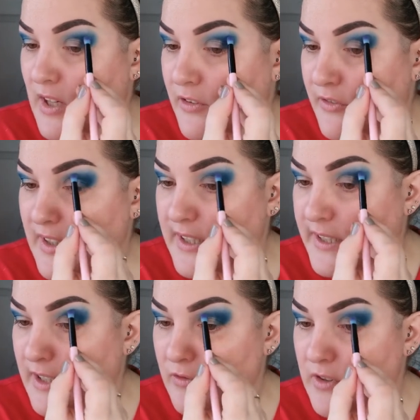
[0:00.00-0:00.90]
I fell
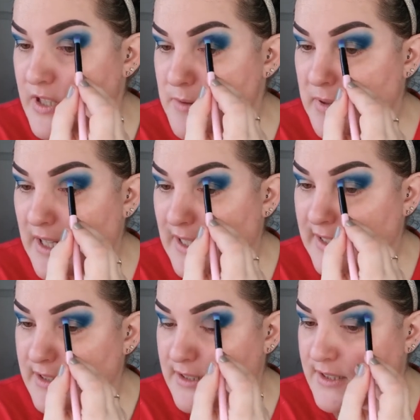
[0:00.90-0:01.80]
in love with this
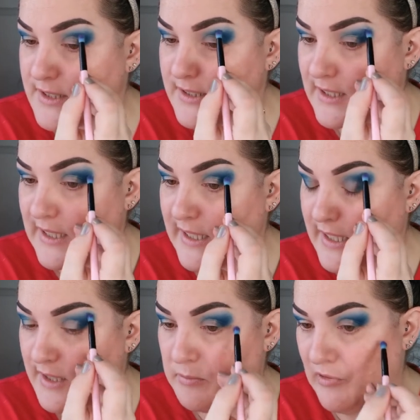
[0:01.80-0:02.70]
palette
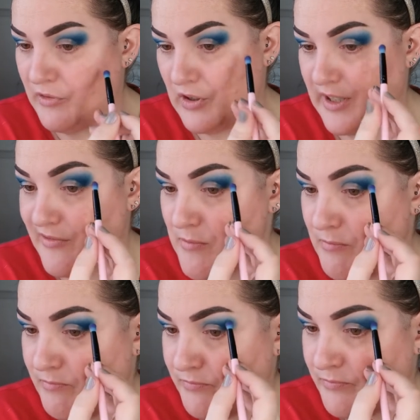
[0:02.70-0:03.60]
instantly before I
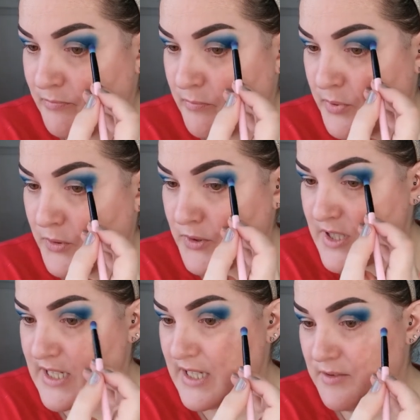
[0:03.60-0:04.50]
even
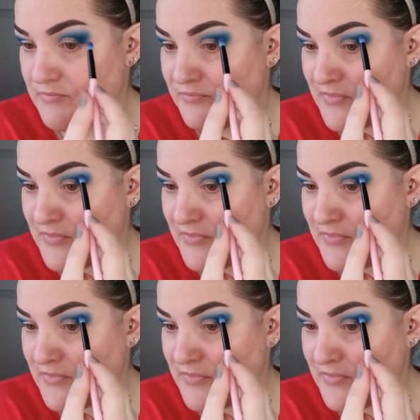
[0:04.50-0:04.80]
bought it.